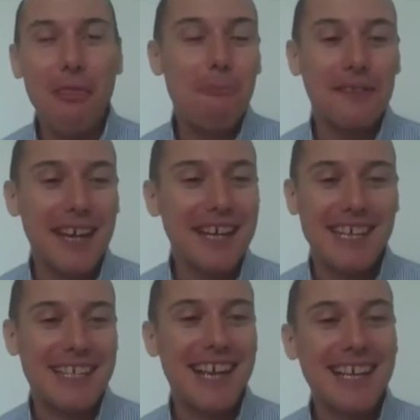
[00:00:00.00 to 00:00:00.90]
Monday is
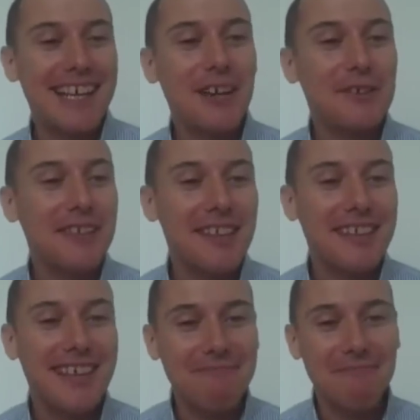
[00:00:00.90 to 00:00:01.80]
exactly like a
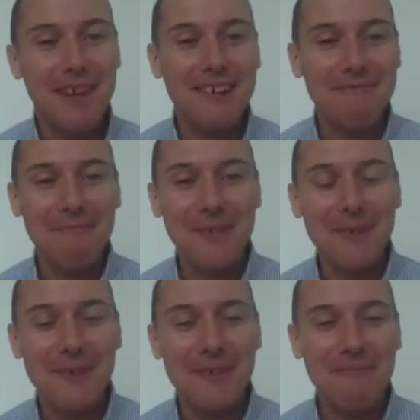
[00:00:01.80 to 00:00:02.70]
Sunday here.
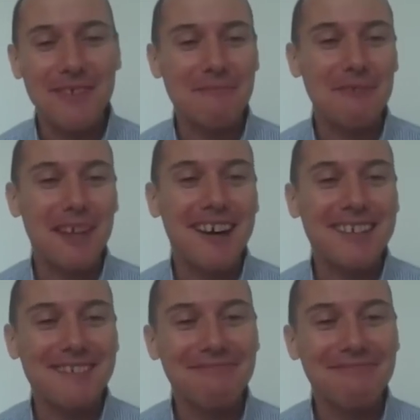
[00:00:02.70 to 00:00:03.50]
So it's pretty hard.